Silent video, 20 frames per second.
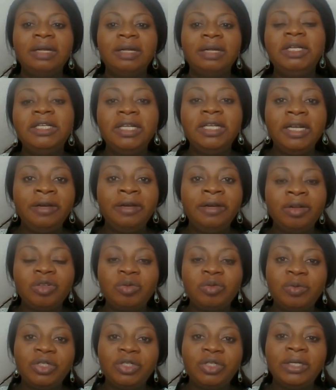I mean the area
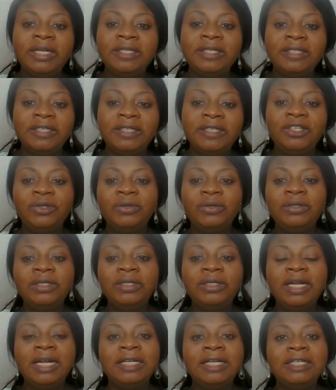of
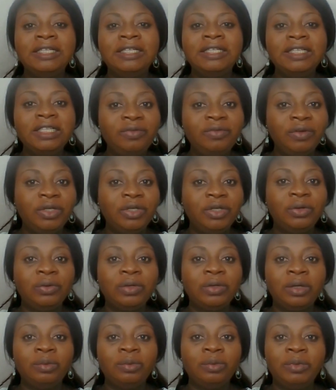specialization. And in this
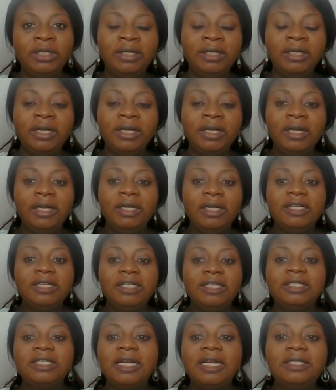video, I'll be
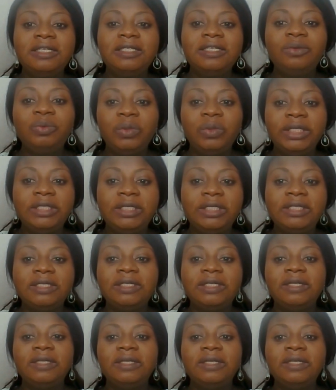starting
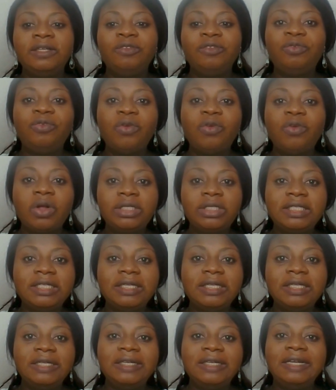with the
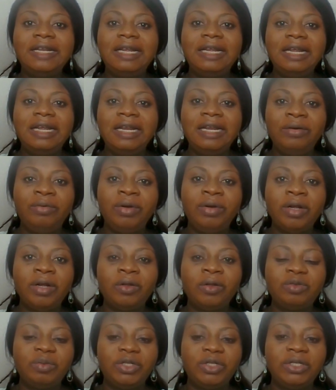fourth
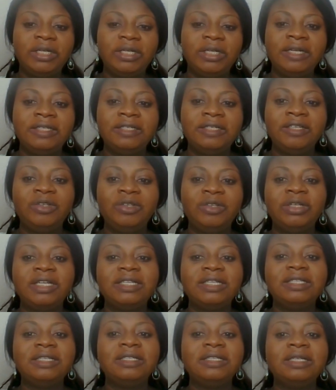area of specialization.
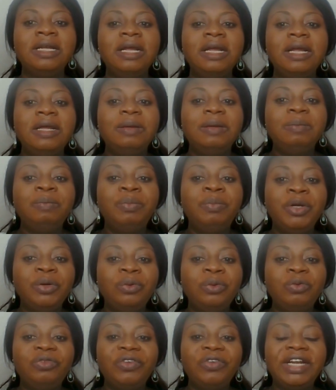That is
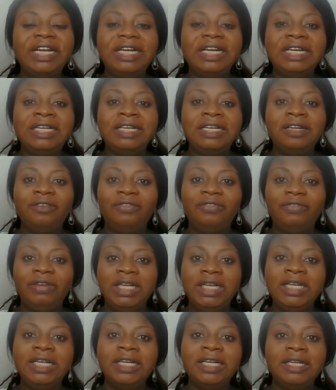Berufe in the
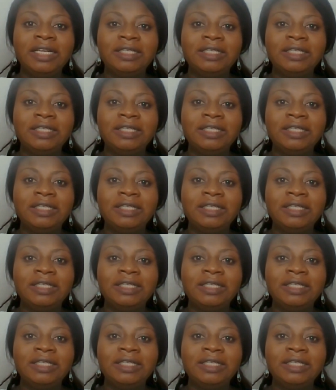Pflege.